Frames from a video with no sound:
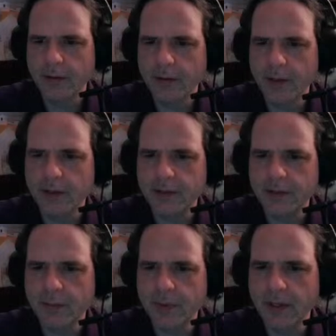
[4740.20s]
and
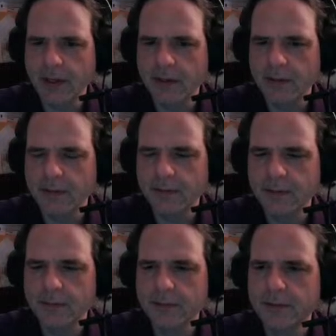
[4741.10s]
so we get
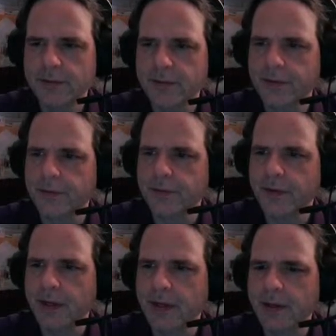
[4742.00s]
sort of
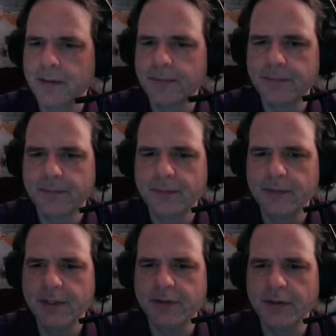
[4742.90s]
a
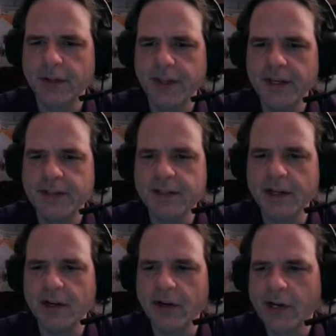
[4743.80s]
these are the things
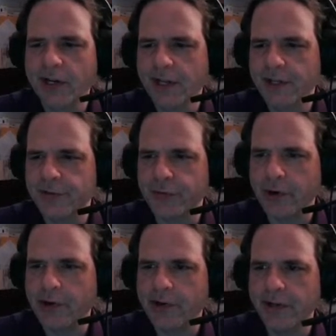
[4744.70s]
that are going to get
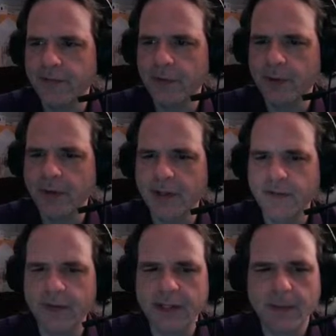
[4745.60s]
drawn, if you want to think
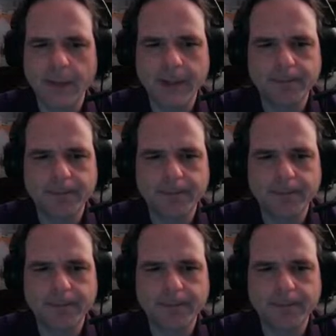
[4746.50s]
of it that way,